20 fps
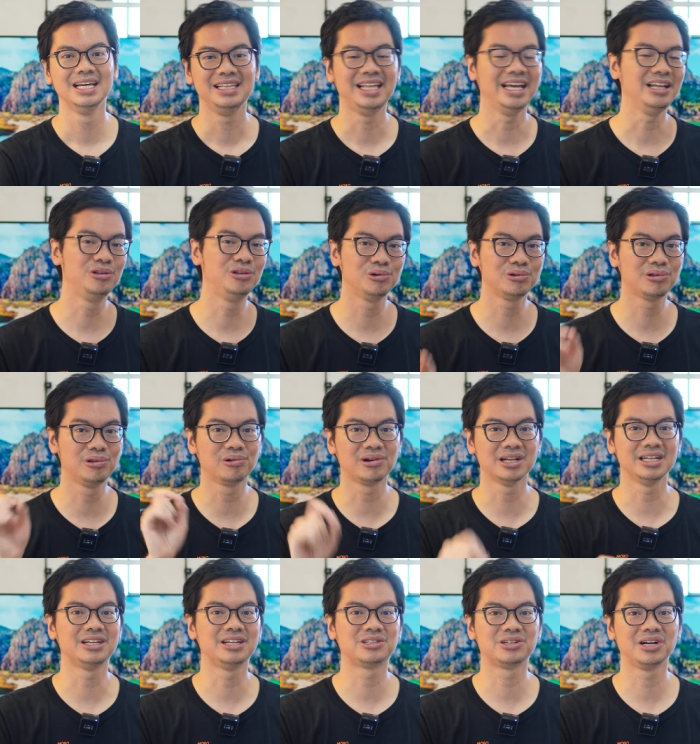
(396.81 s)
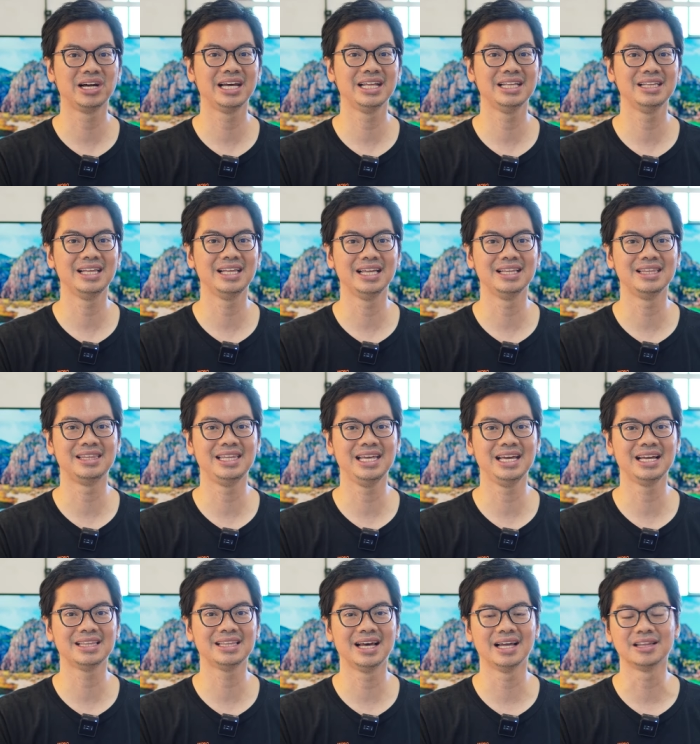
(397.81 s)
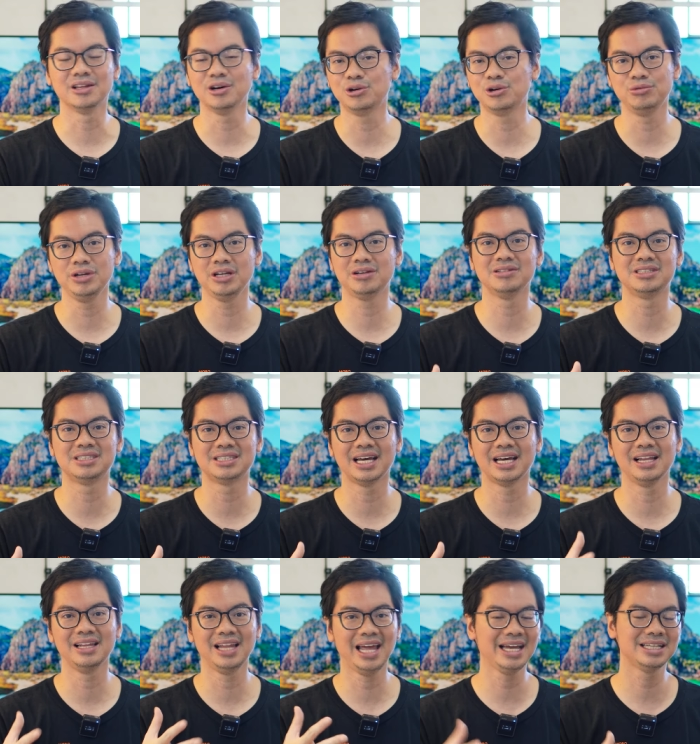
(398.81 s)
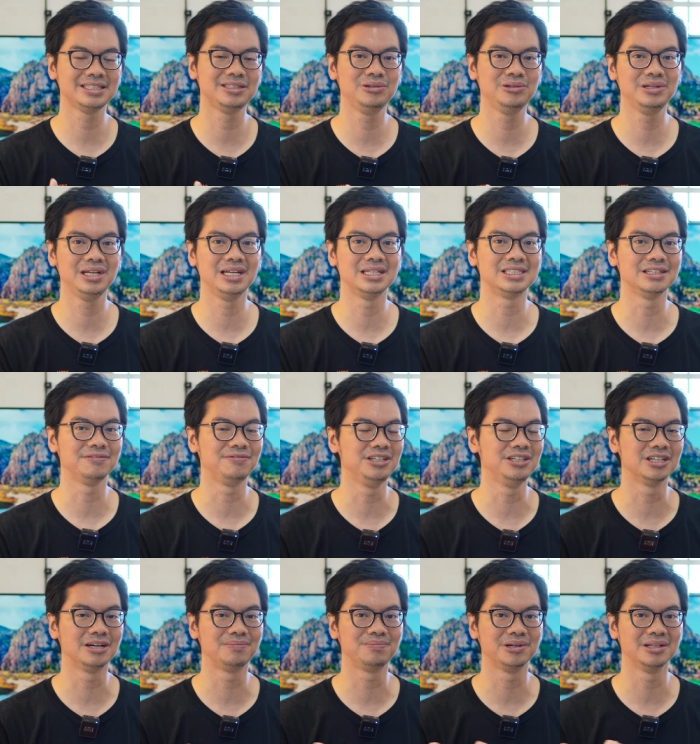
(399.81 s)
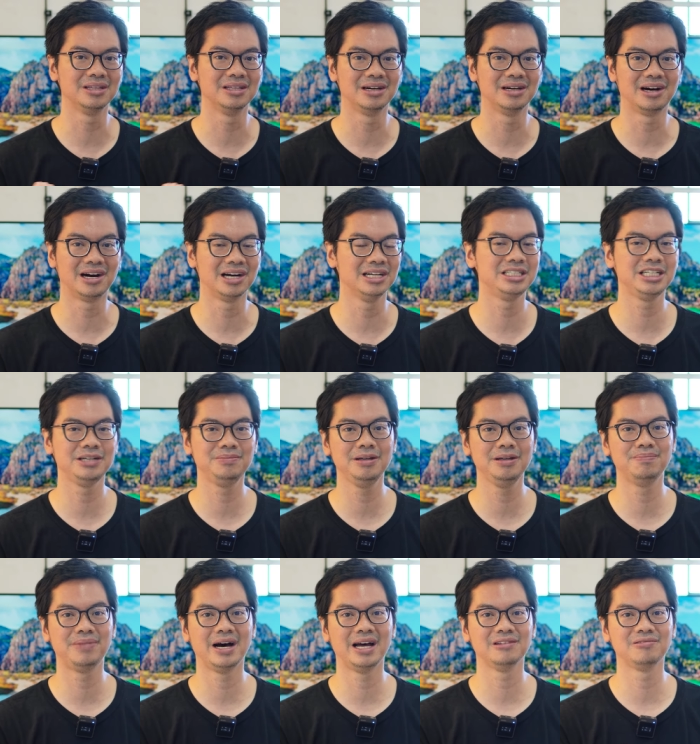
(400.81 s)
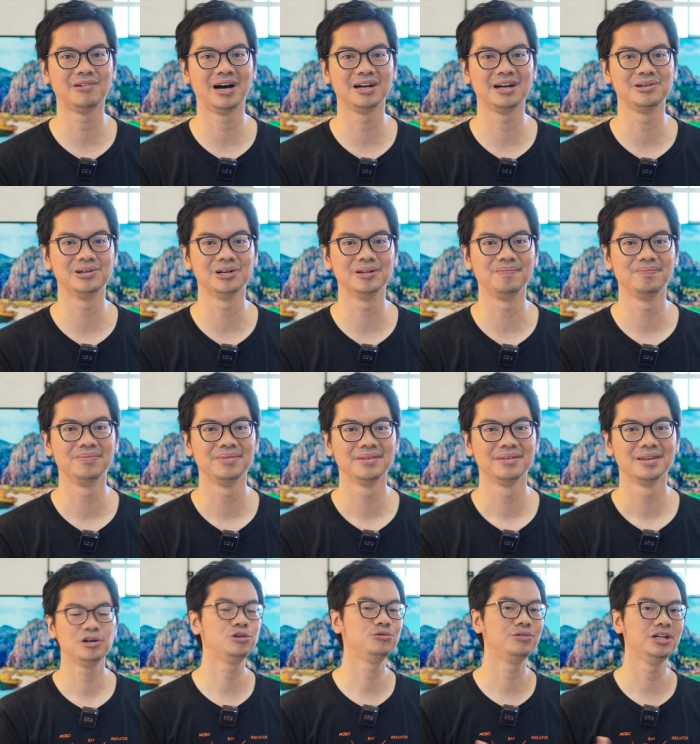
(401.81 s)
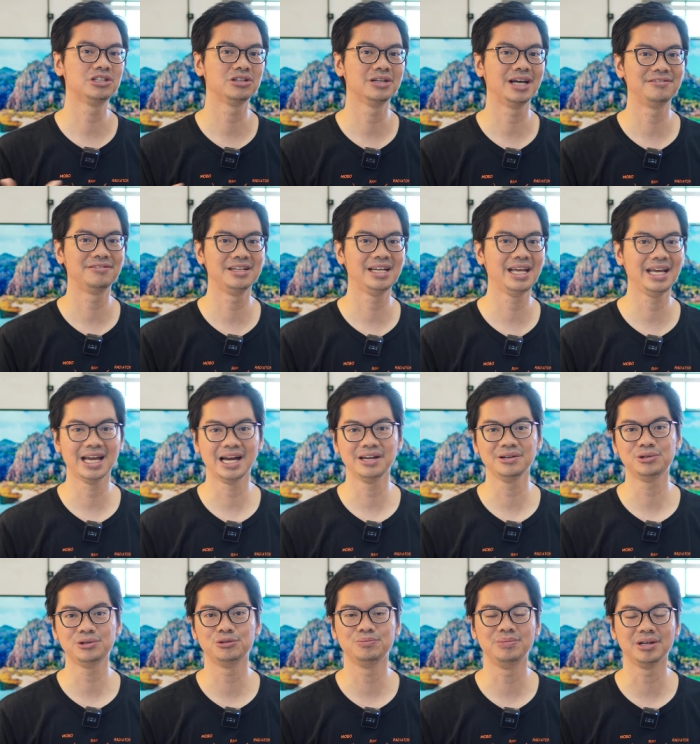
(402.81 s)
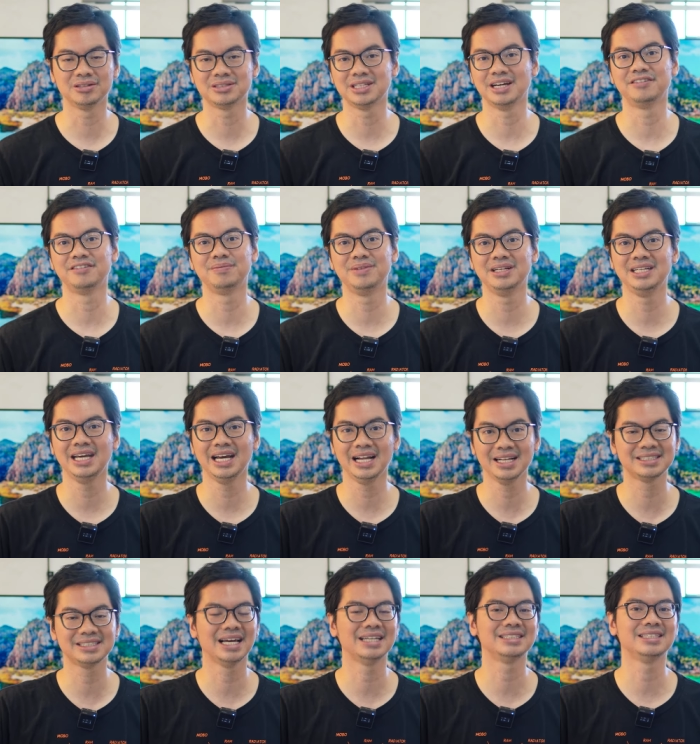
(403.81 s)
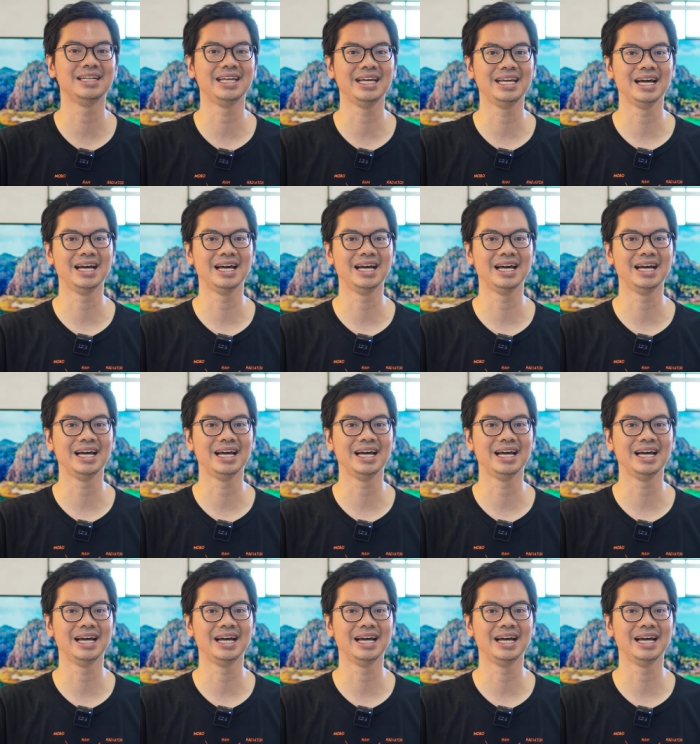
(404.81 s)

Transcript: They don't look at the trend and think that, oh, we could sell X units if we jump on the RGB bandwagon. Oh, we should have an AIO because everybody else has an